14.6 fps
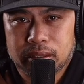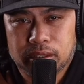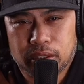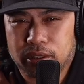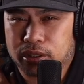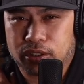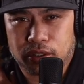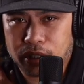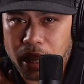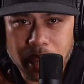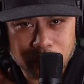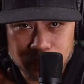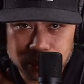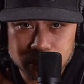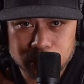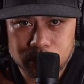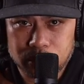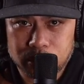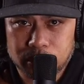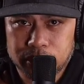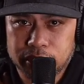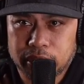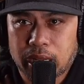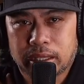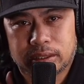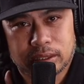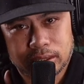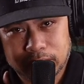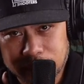then you're not cool or you're
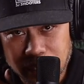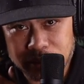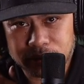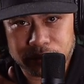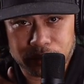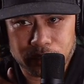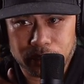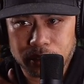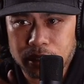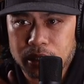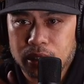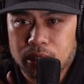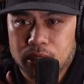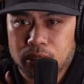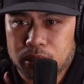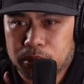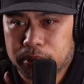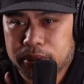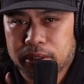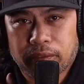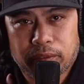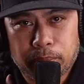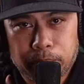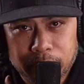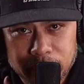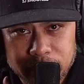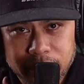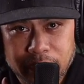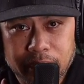not successful or when you have a
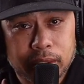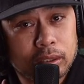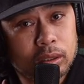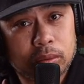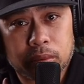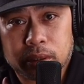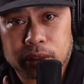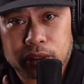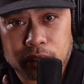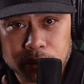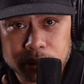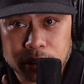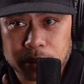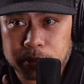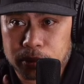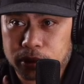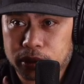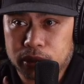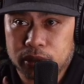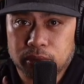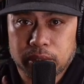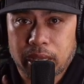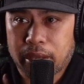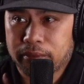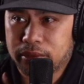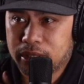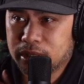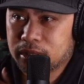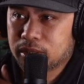birthday and no one shows up or you don't have
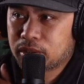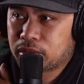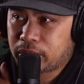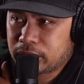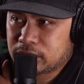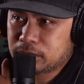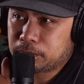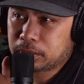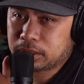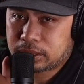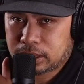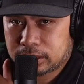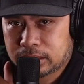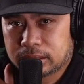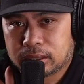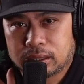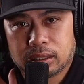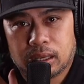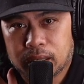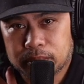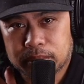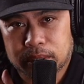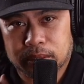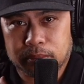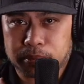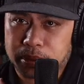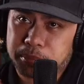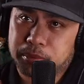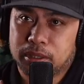these crazy birthdays at the clubs
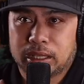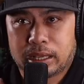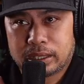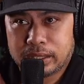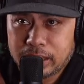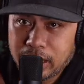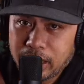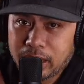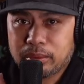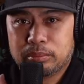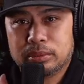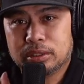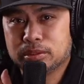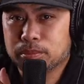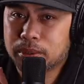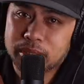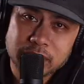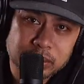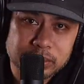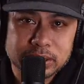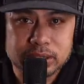and people are like, "Yeah, Mill's birthday was